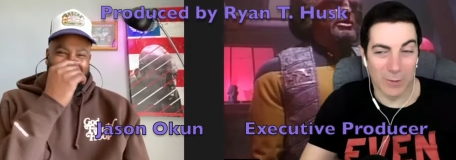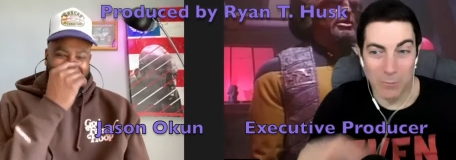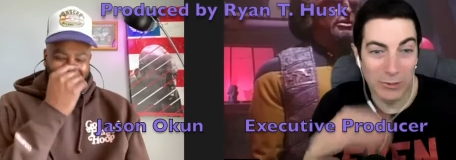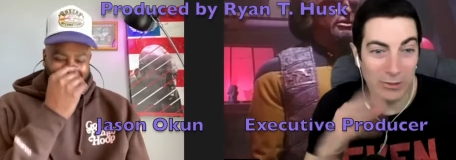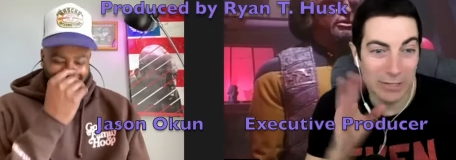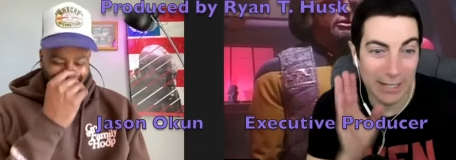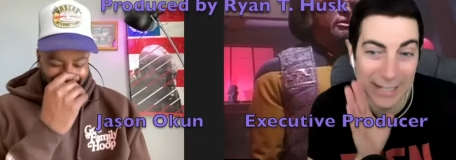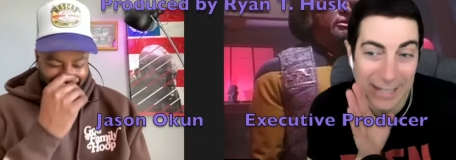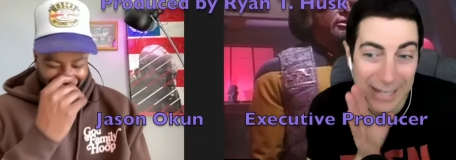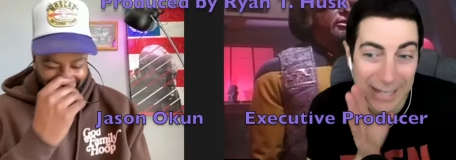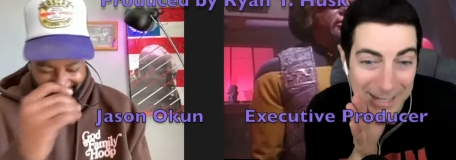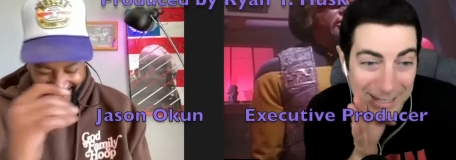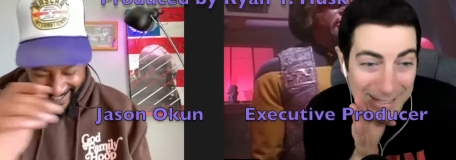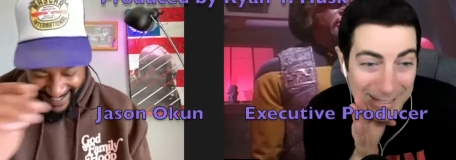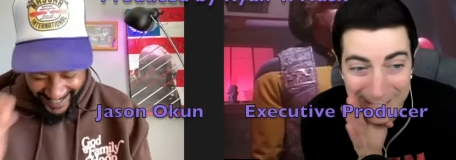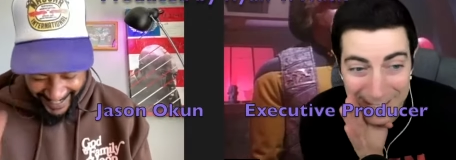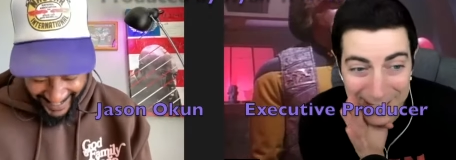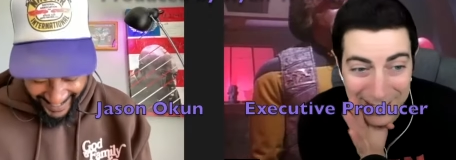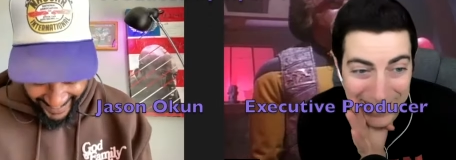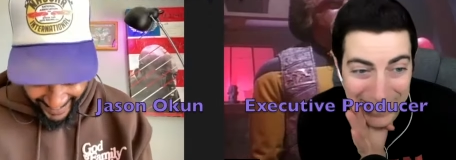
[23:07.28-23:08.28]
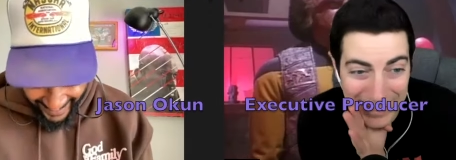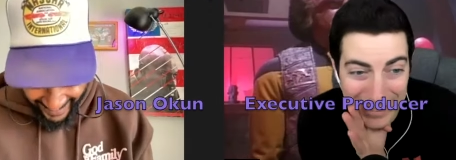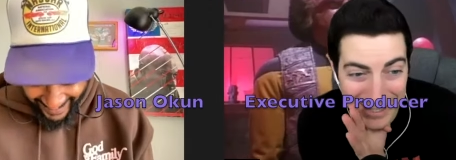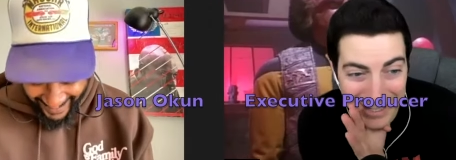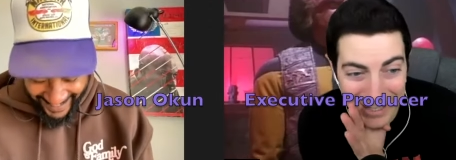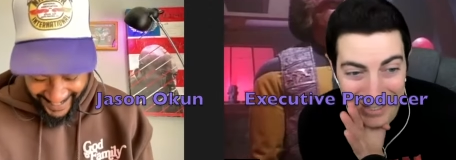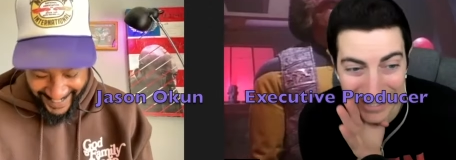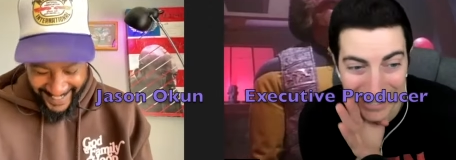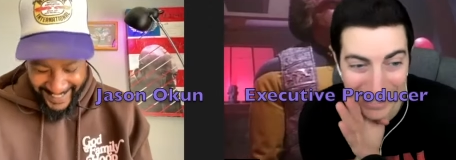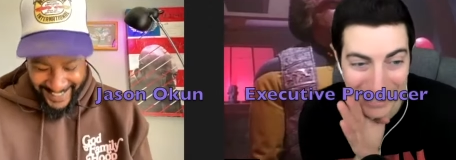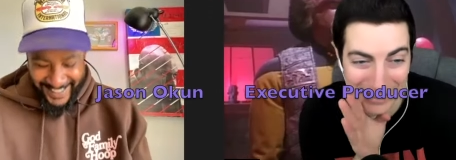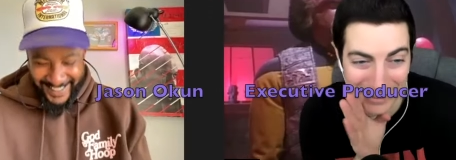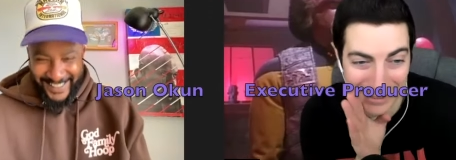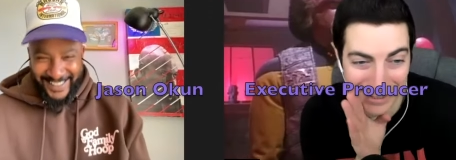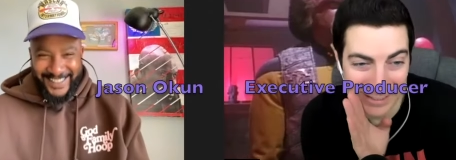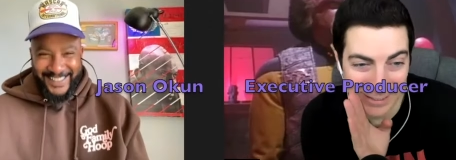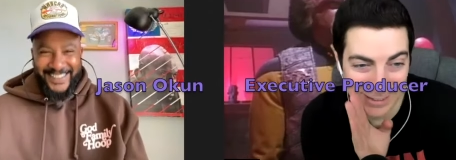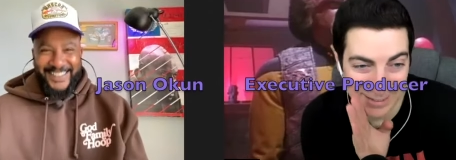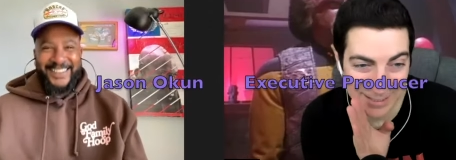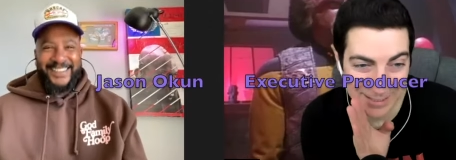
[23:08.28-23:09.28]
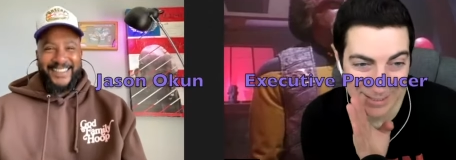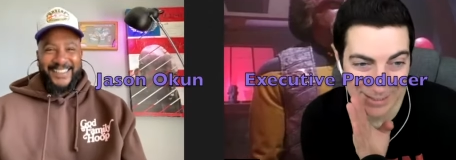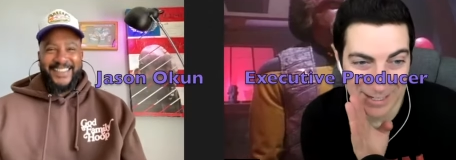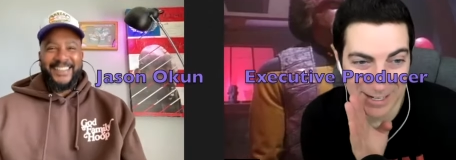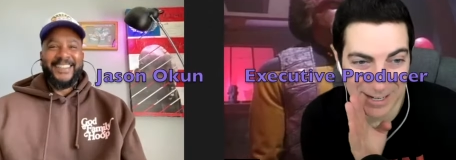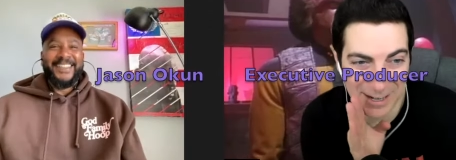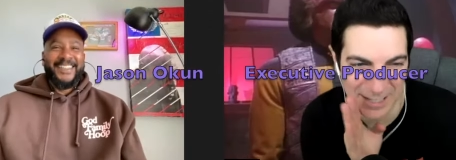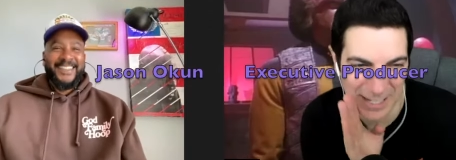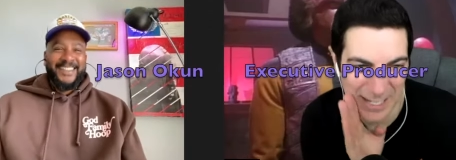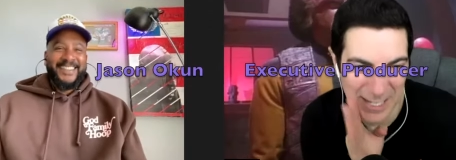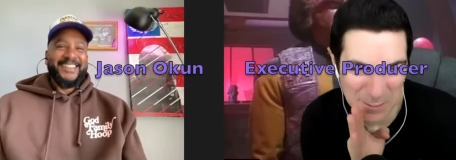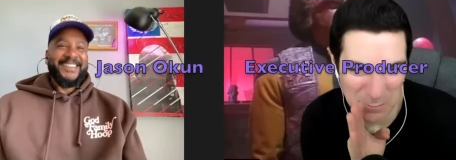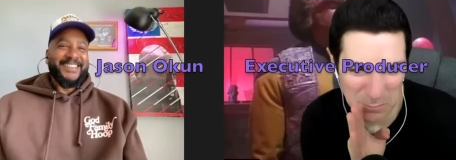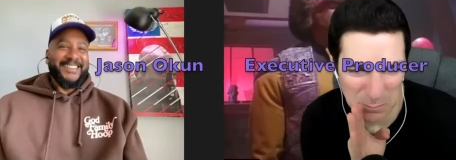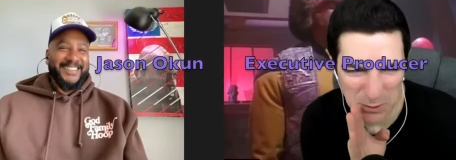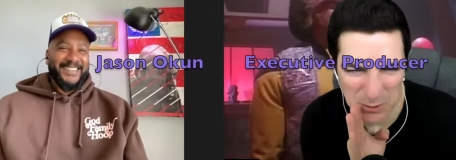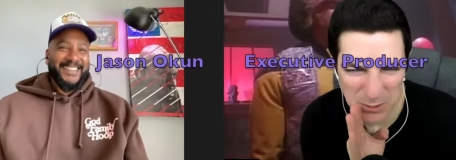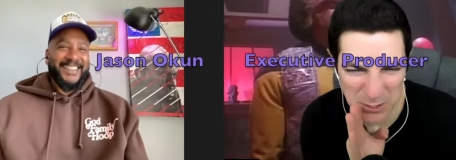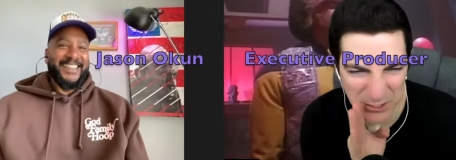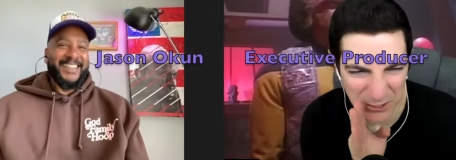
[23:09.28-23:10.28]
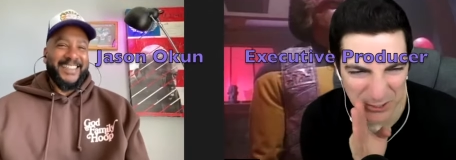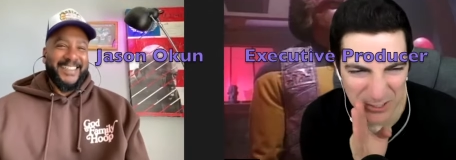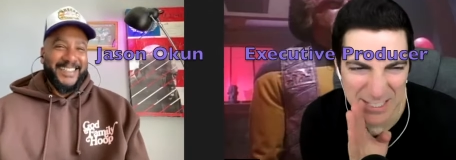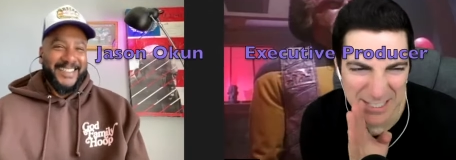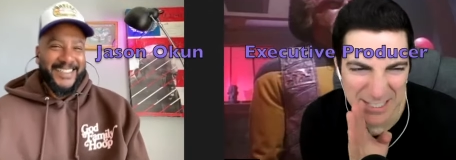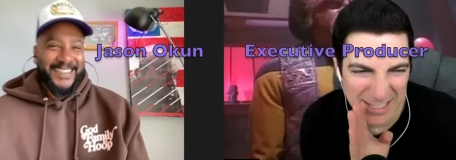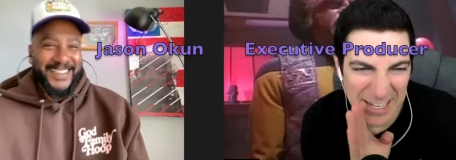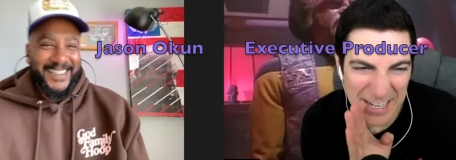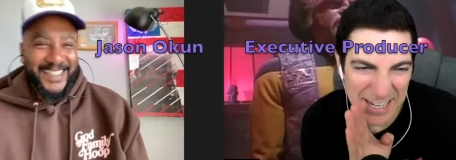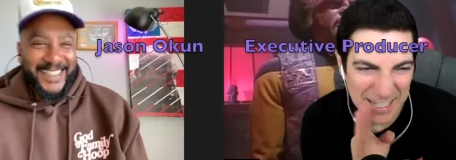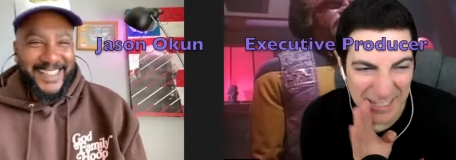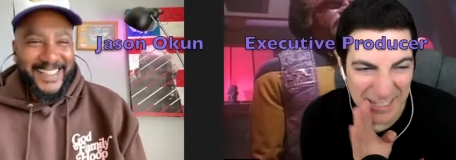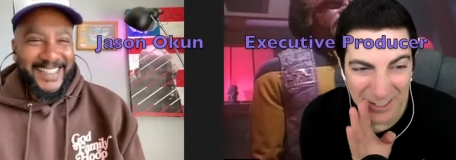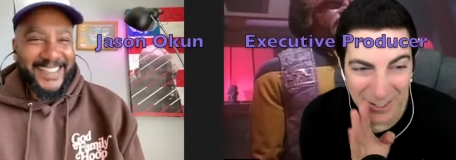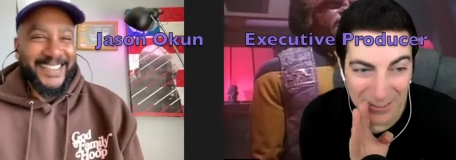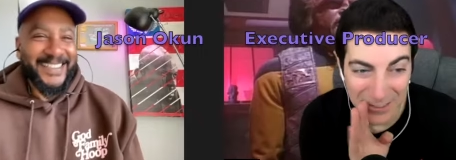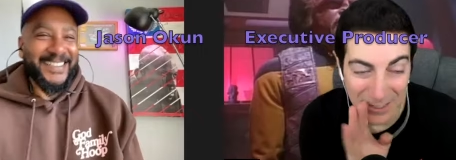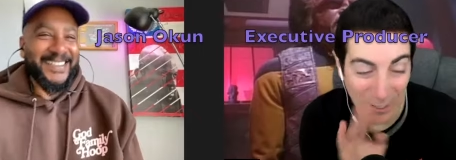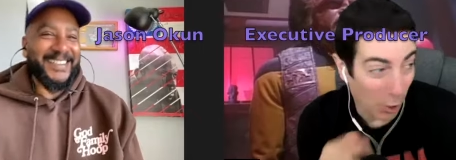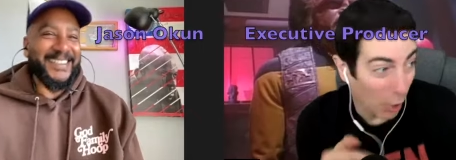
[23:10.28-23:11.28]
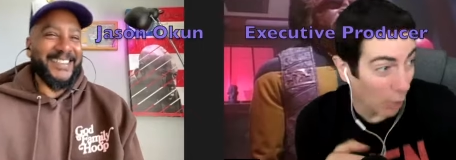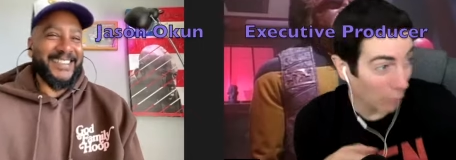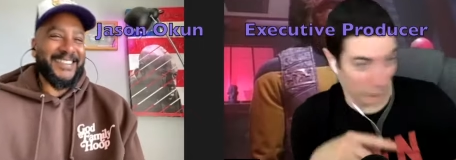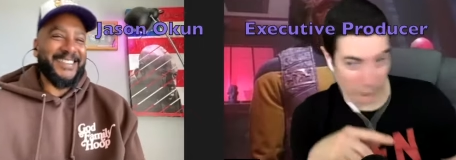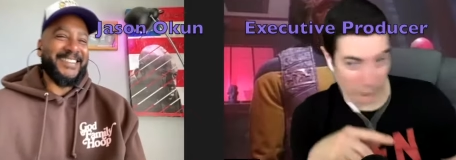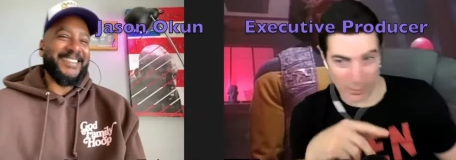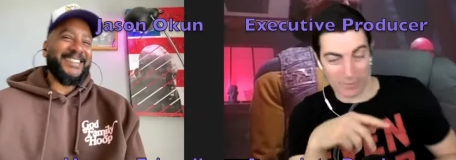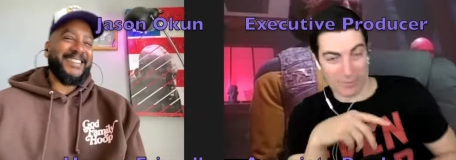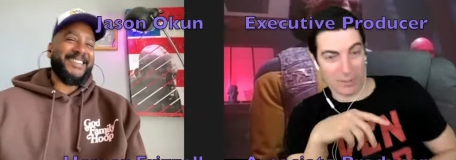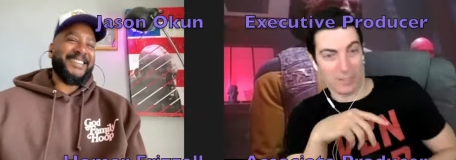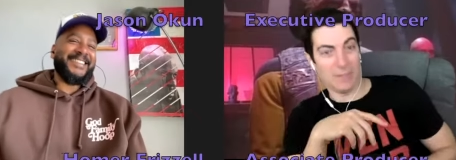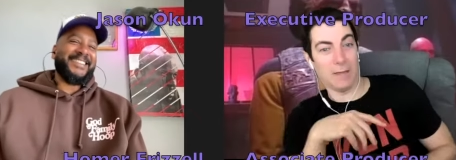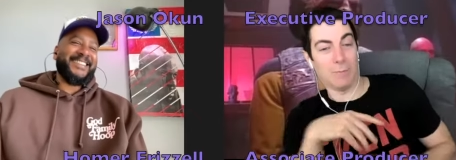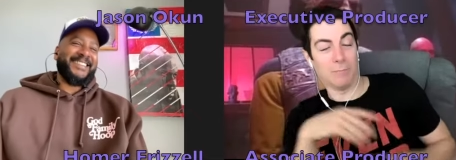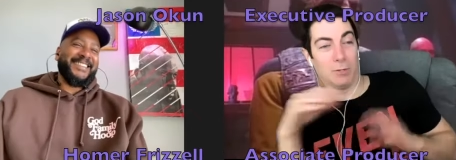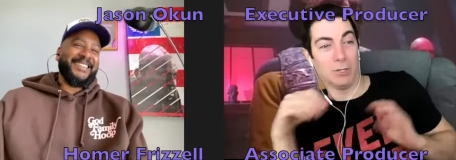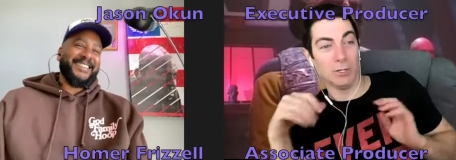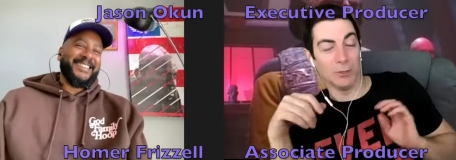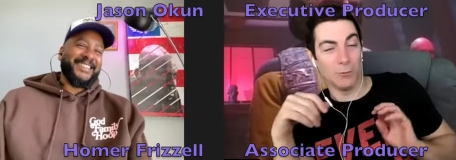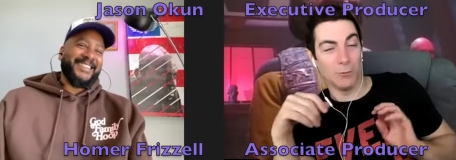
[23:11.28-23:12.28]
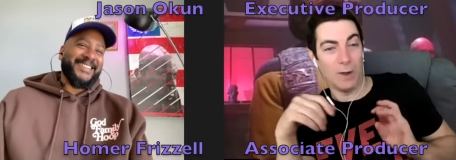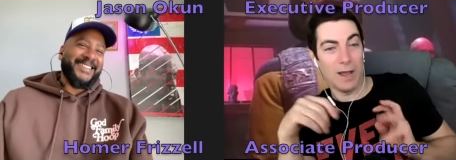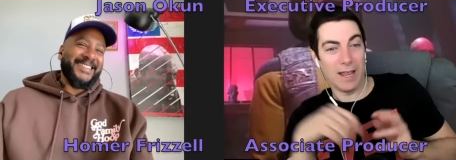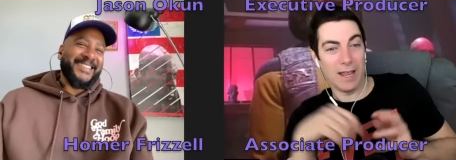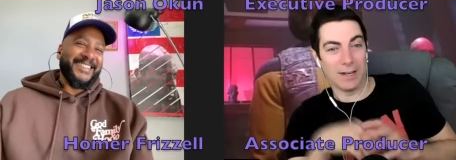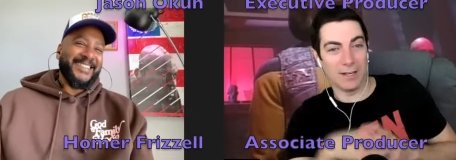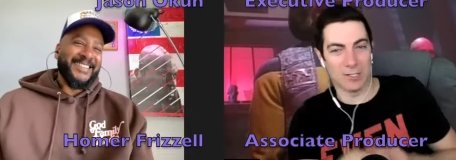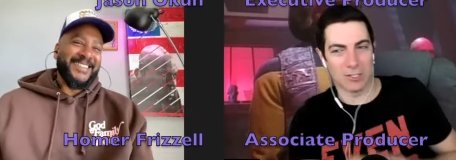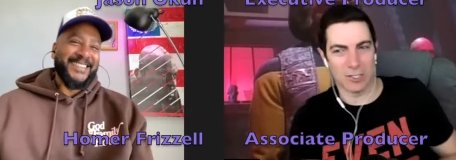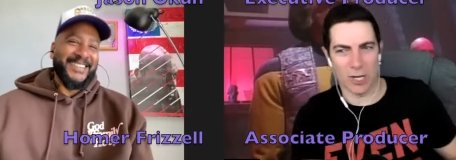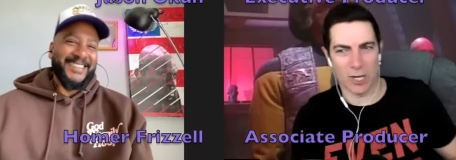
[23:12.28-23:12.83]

Speaker 1: They're both like, tee hee, look at the Klingon. His boots are stinky, aren't they? Oh, and then they pull away and he's